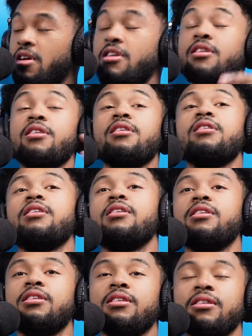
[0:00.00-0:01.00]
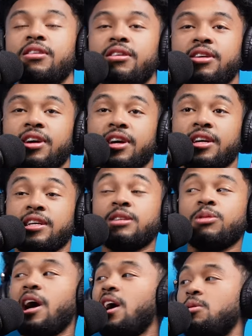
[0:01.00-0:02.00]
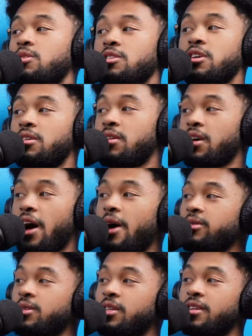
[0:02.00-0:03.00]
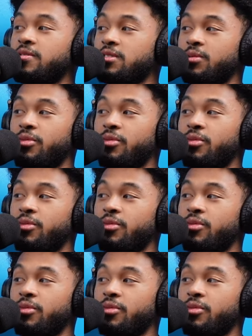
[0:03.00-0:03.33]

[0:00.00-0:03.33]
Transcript: Uh, okay. Because that's where I always go. I always go to Livingston,